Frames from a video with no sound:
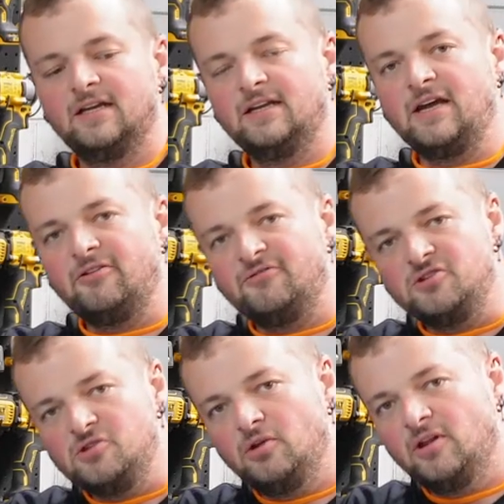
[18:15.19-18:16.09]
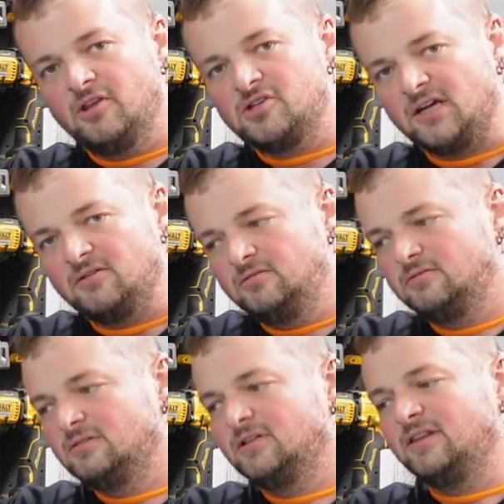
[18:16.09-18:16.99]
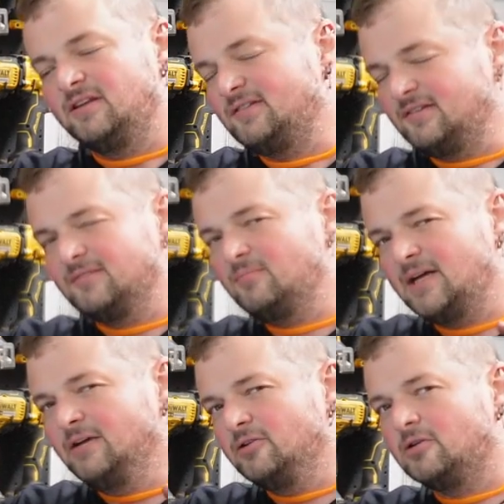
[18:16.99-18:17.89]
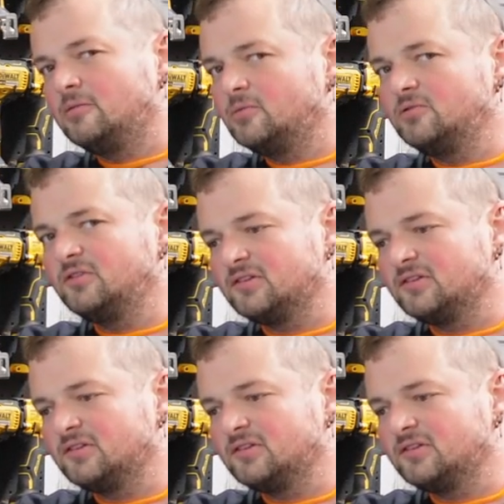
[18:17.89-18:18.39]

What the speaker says: Now, if you're new to the channel, this isn't my normal